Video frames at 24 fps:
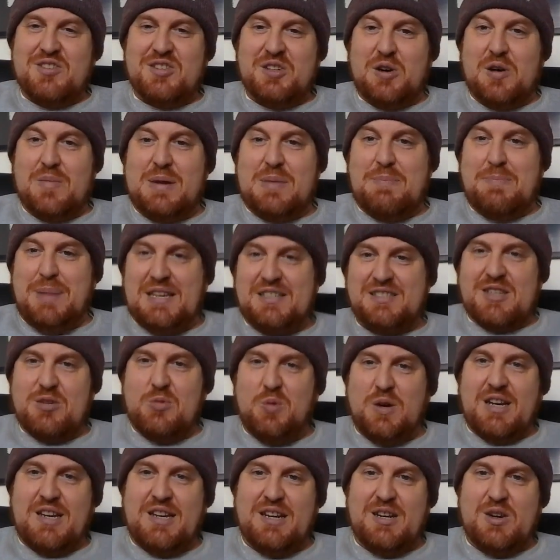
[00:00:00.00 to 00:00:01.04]
So, I mean,
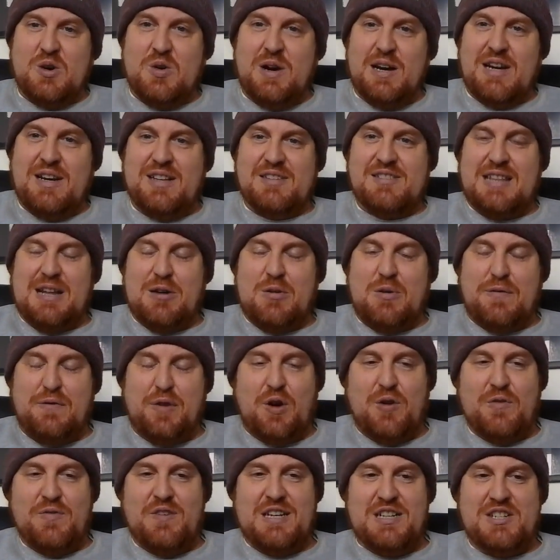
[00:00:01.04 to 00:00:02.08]
basically what Gitcoin is now
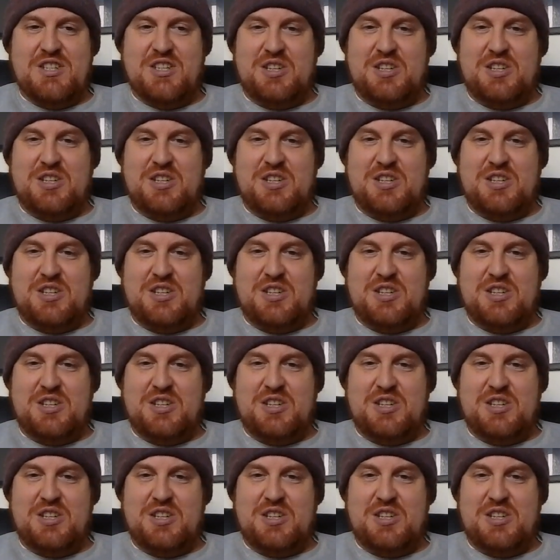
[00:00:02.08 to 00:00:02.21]
evolved